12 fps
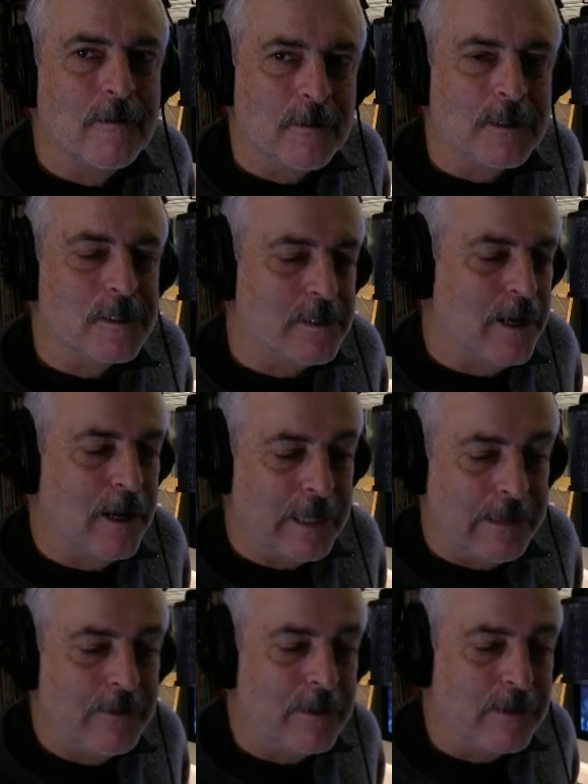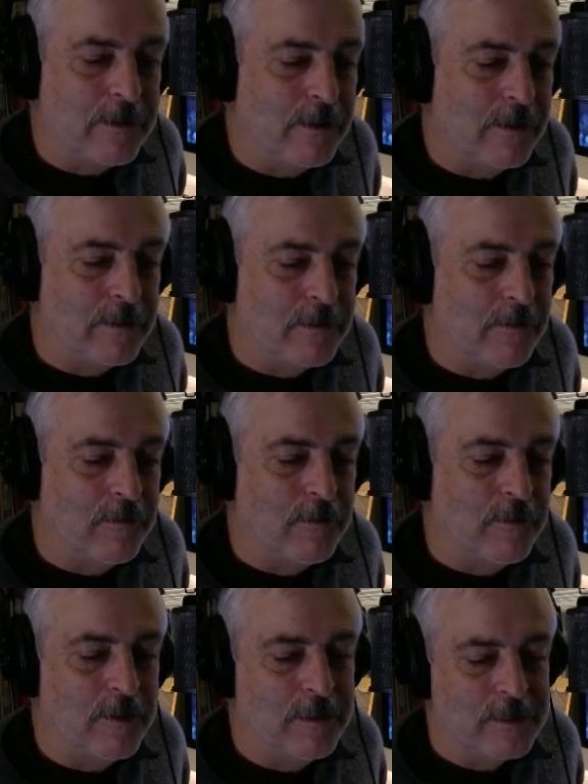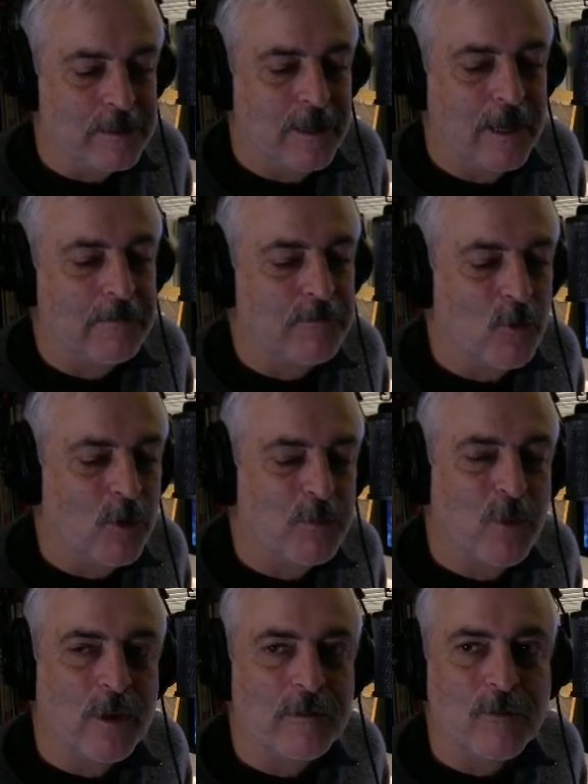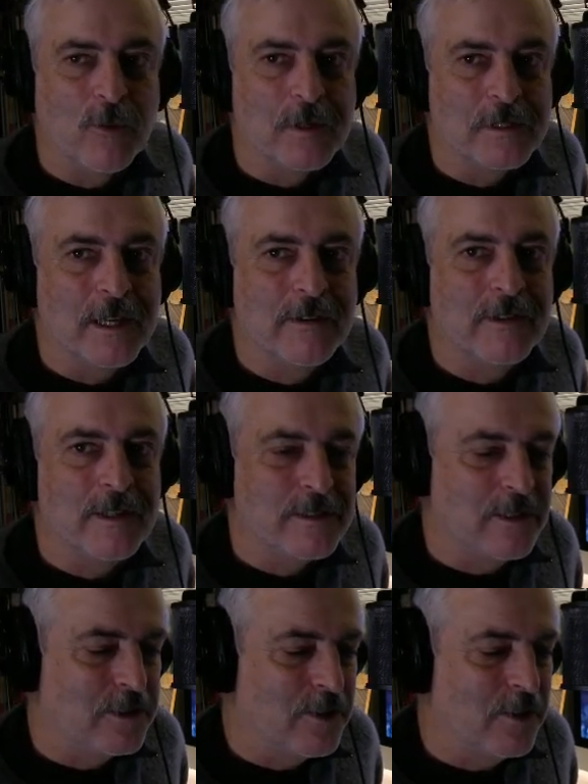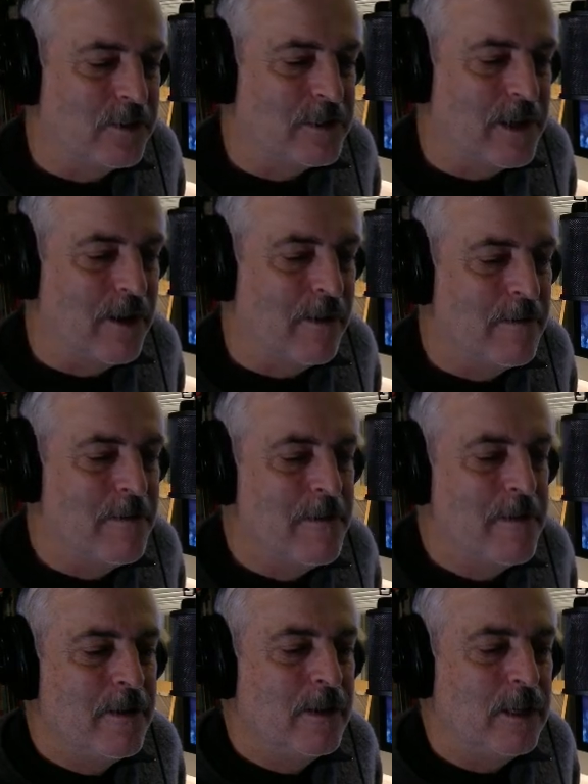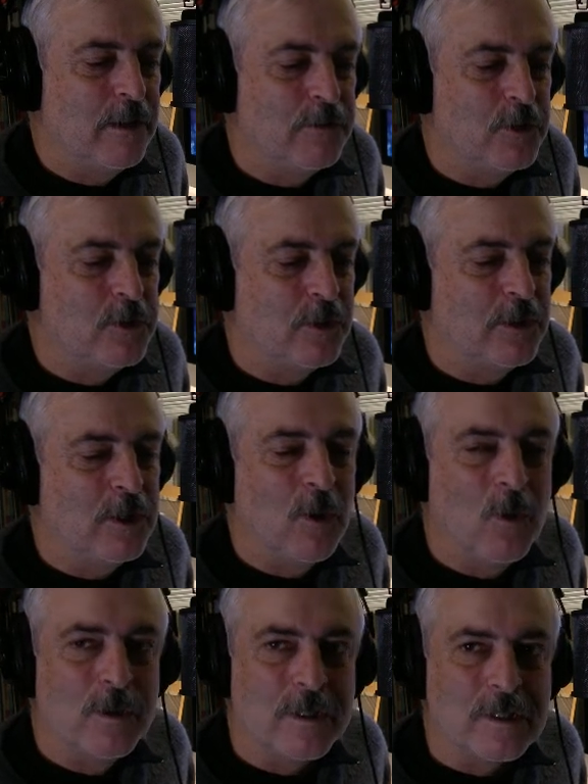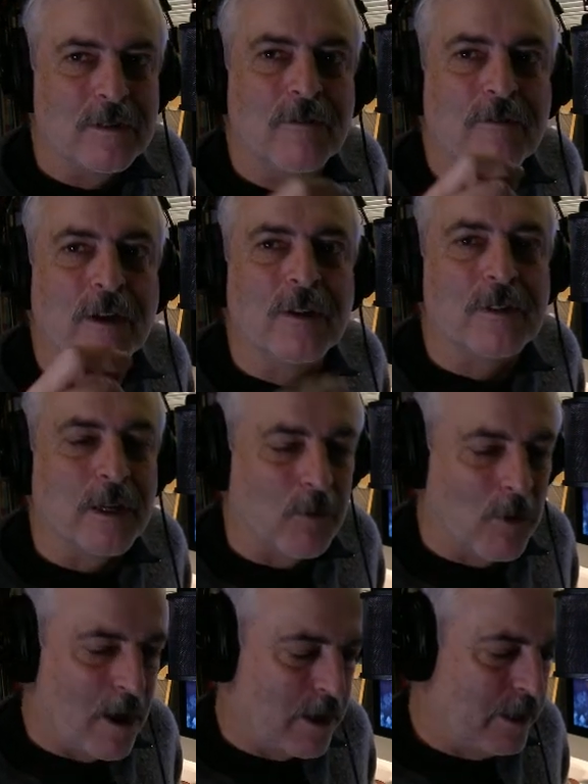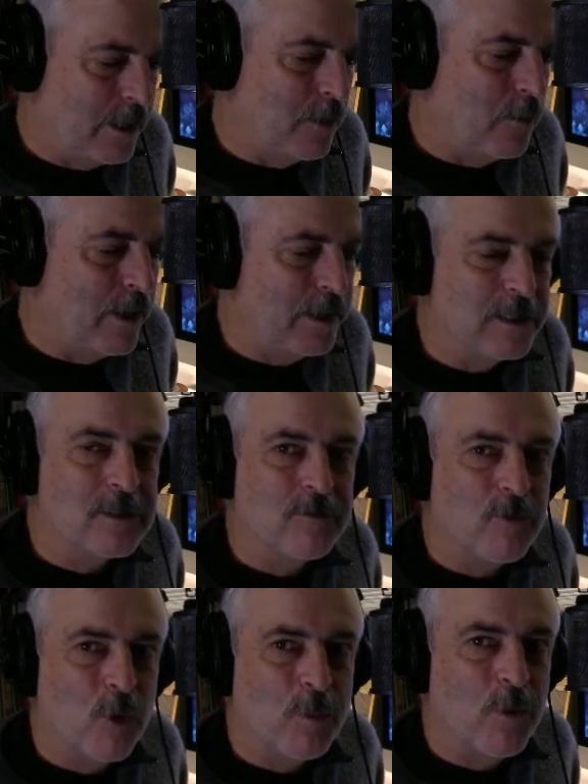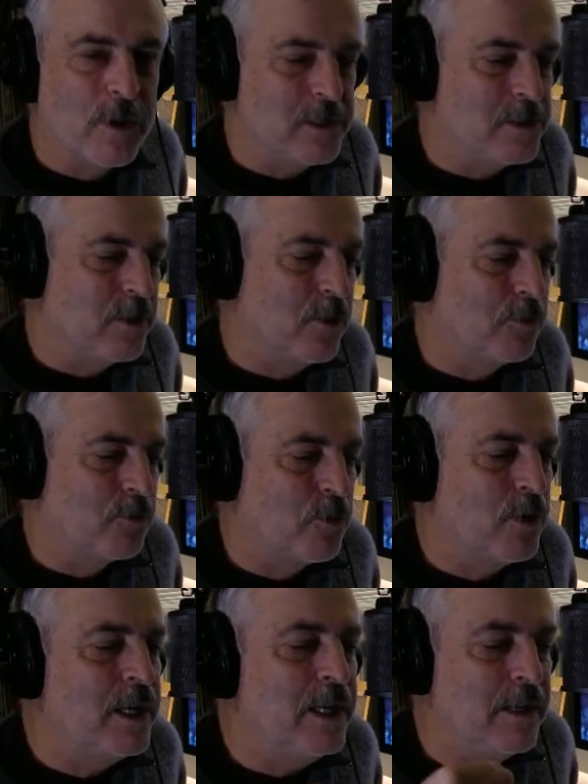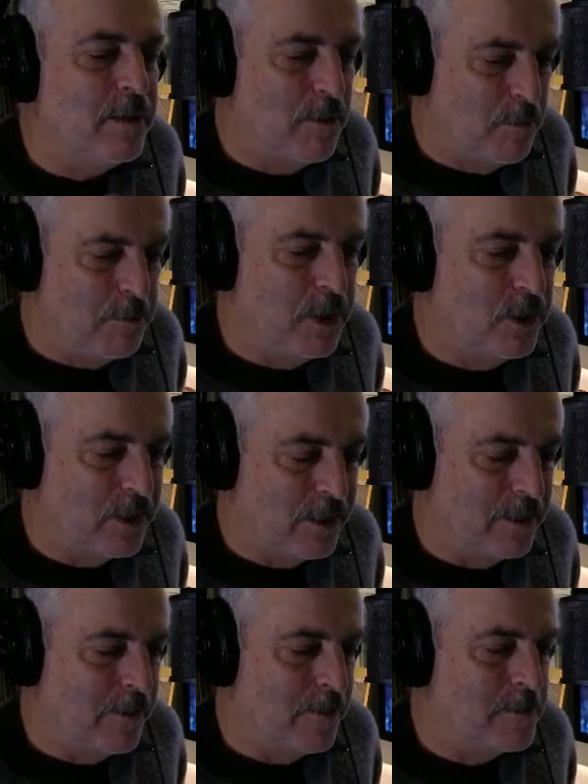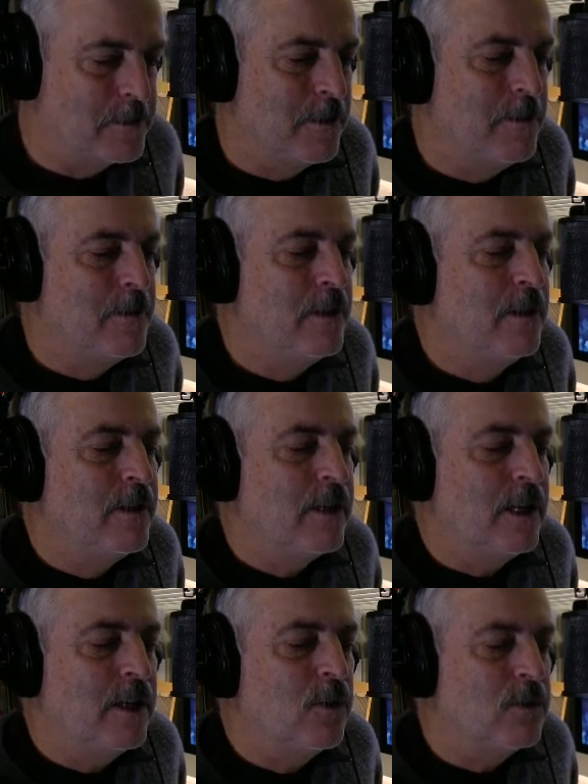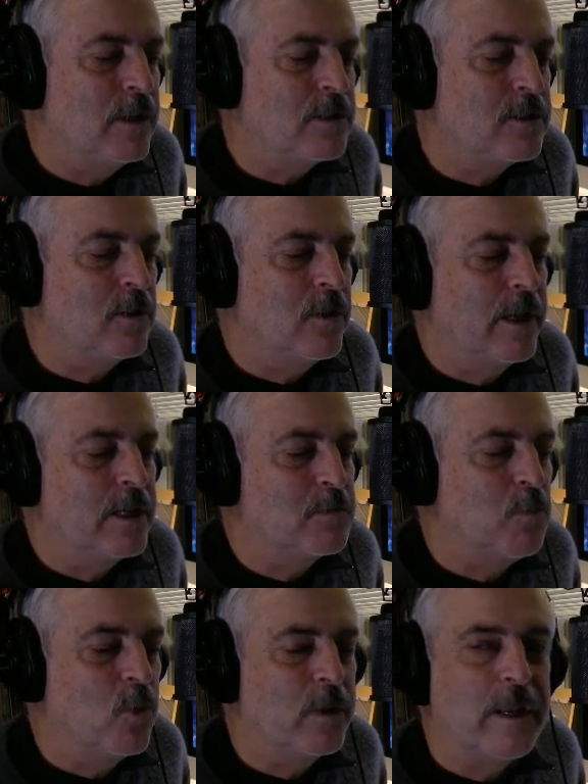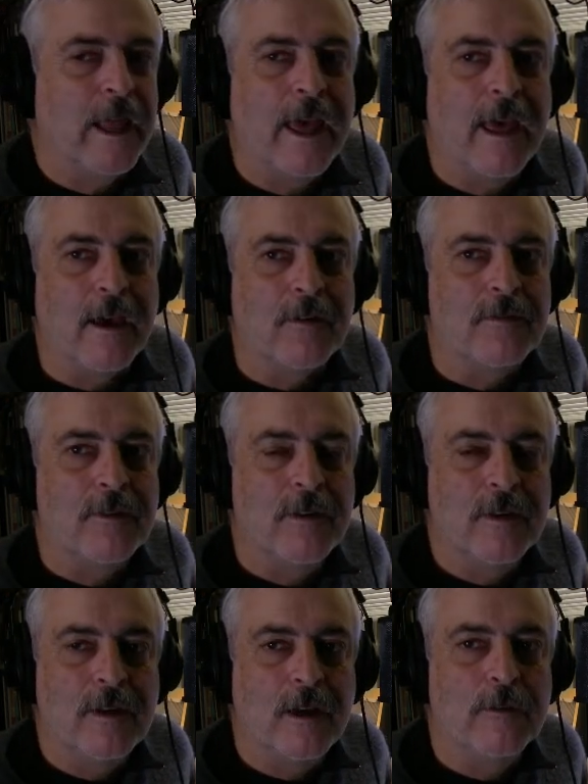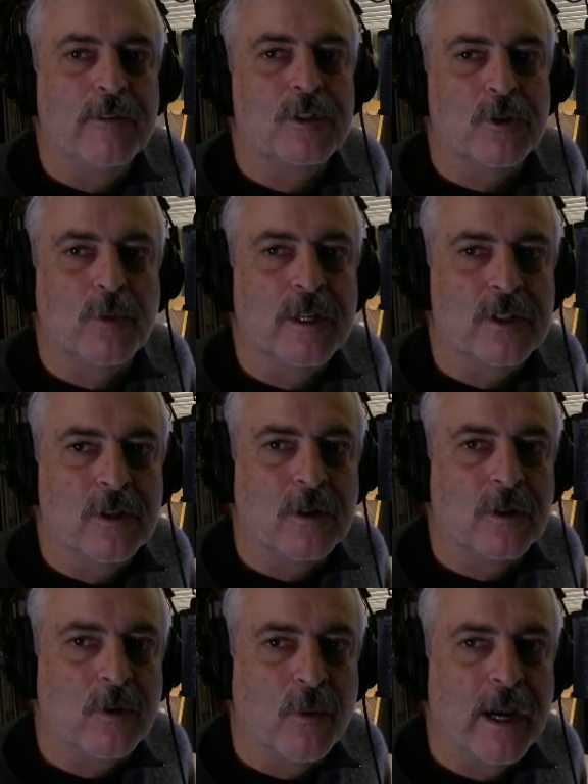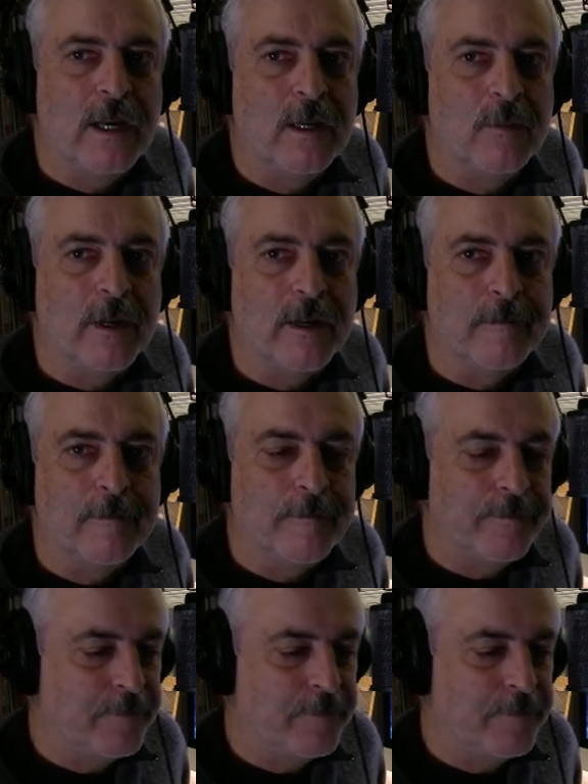which is not even, it's not 4.47 as it turns out. If you took the oldest felsic rock anyway, it's 4.03 billion years. It still has more than half of its original uranium in it.